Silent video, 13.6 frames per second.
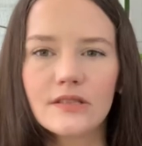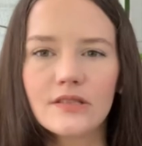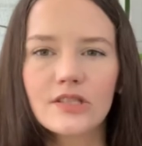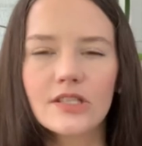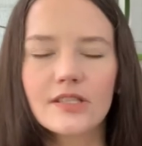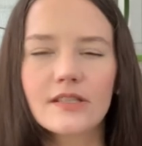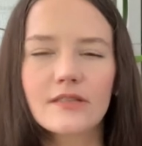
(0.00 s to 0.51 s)

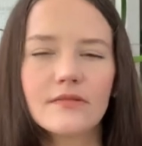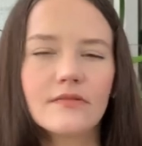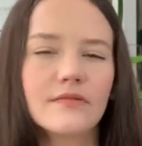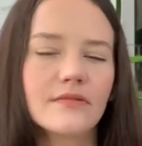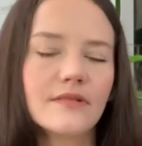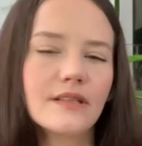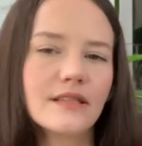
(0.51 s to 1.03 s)
just
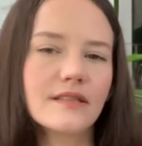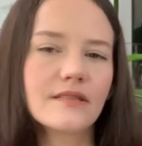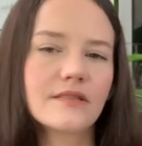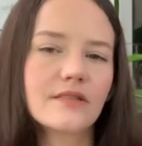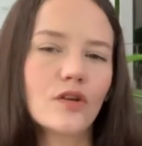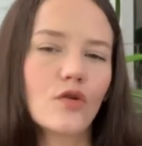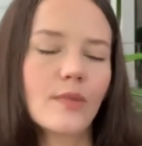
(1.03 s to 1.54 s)
is
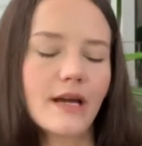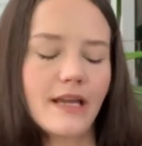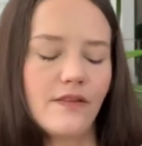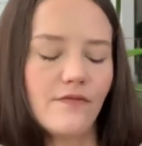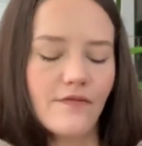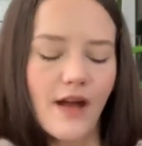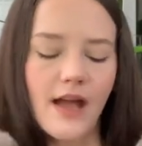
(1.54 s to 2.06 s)
so
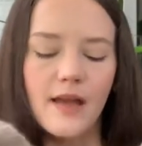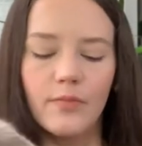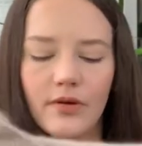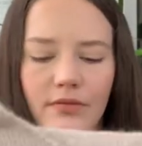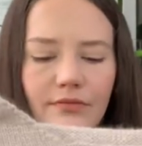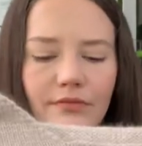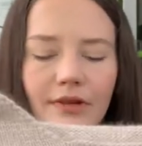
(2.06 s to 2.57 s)
my vibe
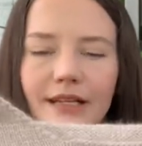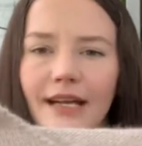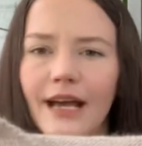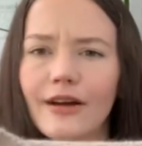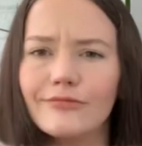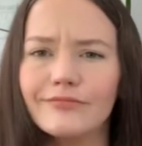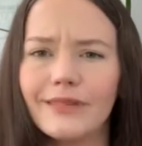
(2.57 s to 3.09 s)
right
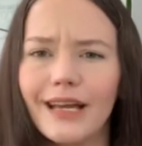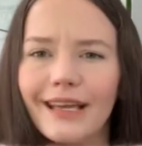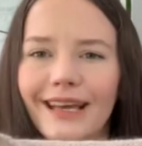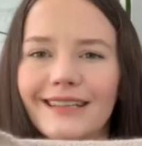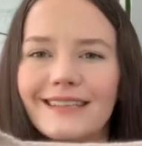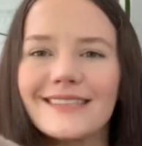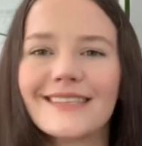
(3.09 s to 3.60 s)
now, I
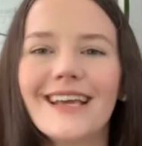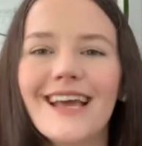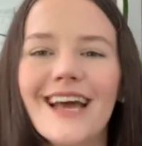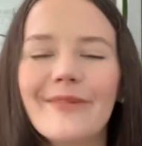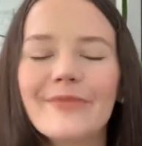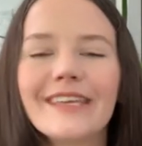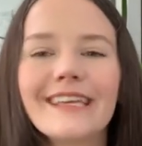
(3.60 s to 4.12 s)
guess.
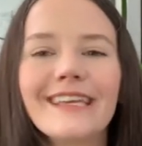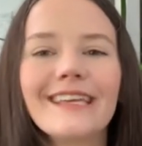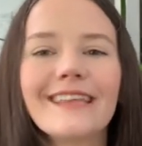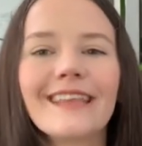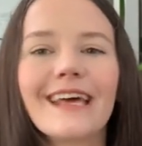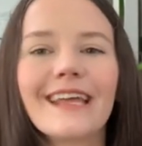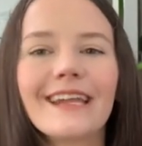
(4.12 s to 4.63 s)
I'm thinking
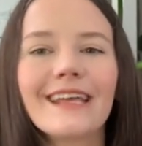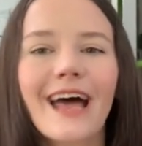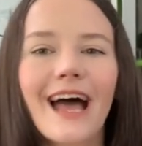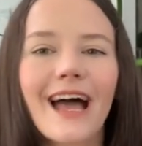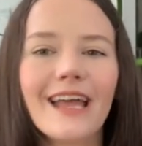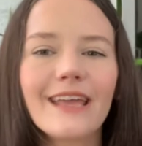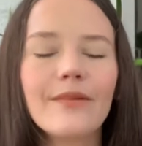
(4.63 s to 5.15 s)
that
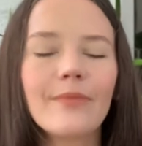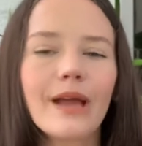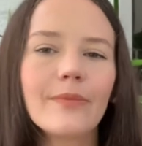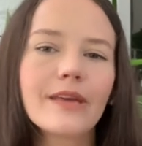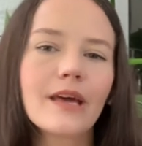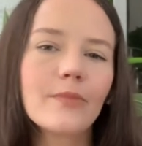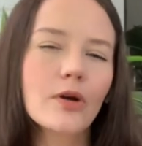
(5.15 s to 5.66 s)
I, it might
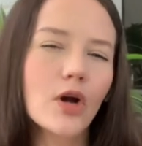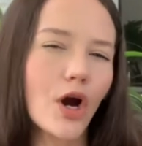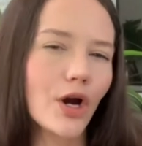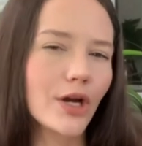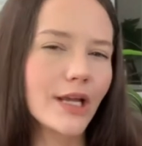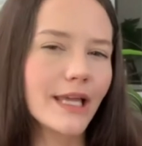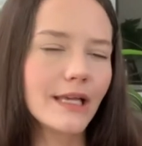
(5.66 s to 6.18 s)
become a
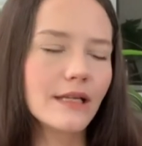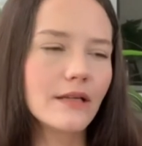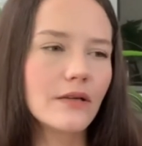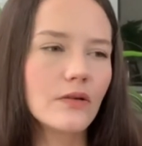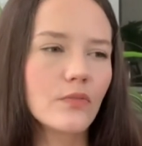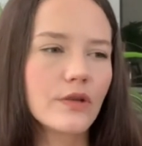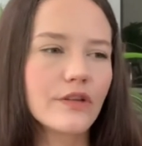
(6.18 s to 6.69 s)
cardigan
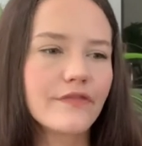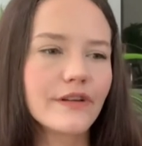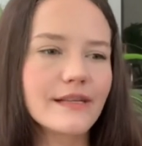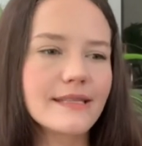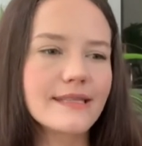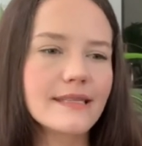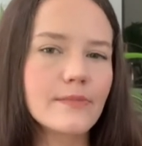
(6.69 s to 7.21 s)
with a very
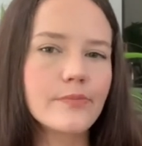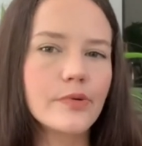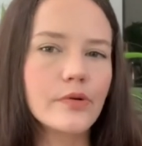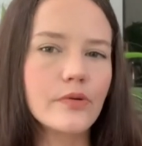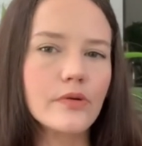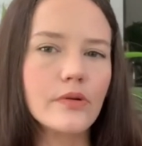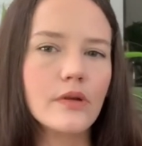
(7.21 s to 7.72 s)

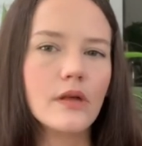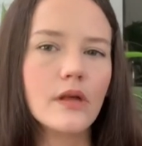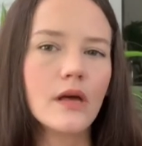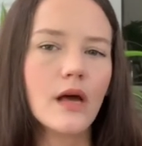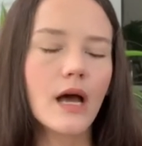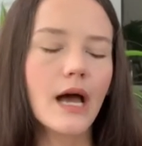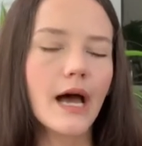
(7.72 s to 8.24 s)
simple
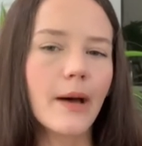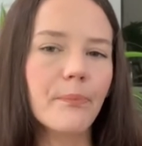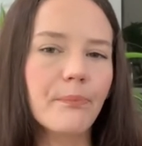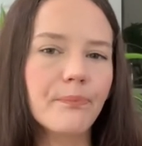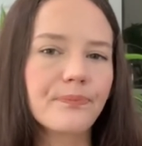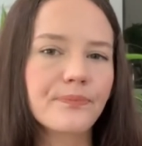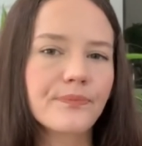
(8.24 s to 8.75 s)
um,